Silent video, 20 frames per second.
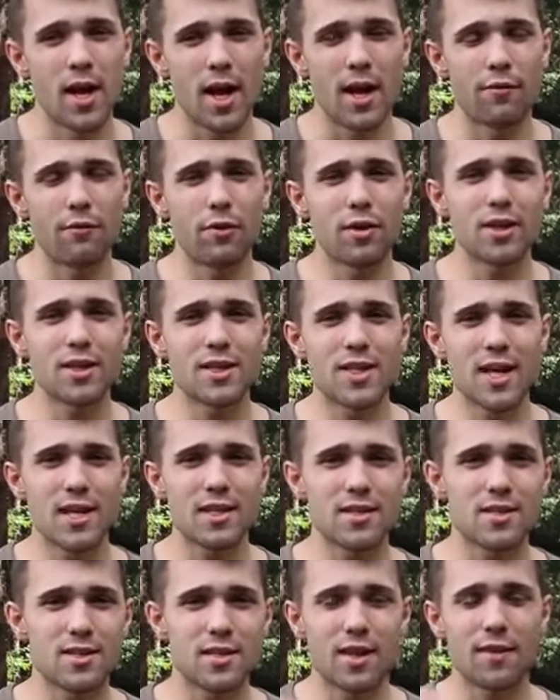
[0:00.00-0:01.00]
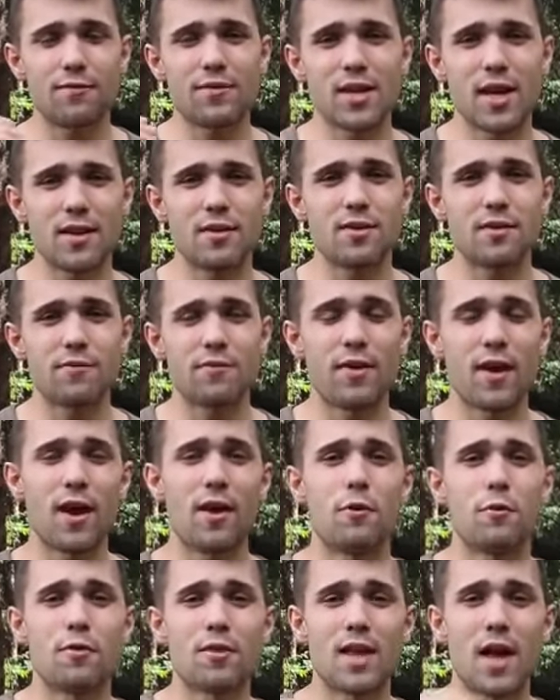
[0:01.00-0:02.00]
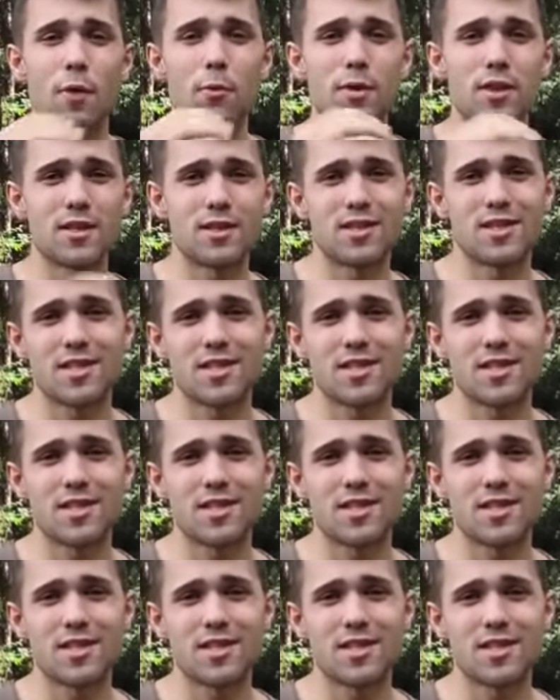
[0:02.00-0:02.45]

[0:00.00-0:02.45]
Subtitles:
It really they've tended to found that within